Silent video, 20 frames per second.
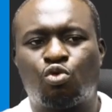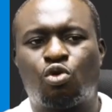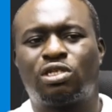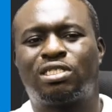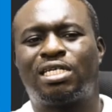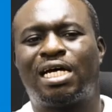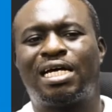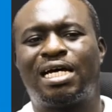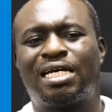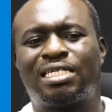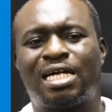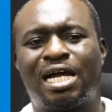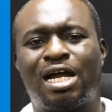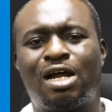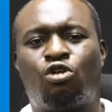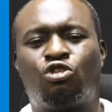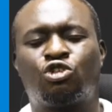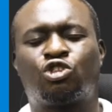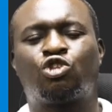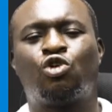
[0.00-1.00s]
waters
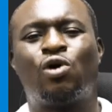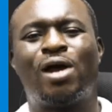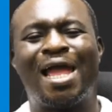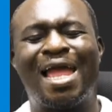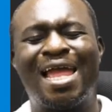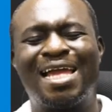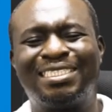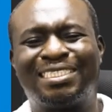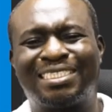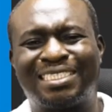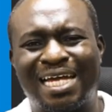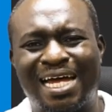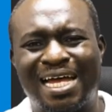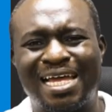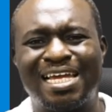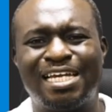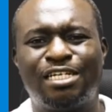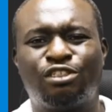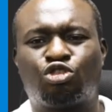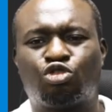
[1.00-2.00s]
also
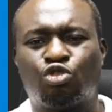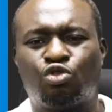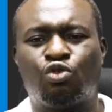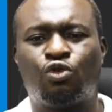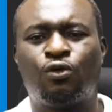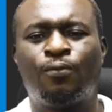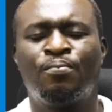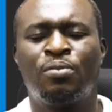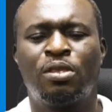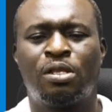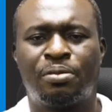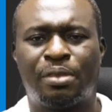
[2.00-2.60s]
enter into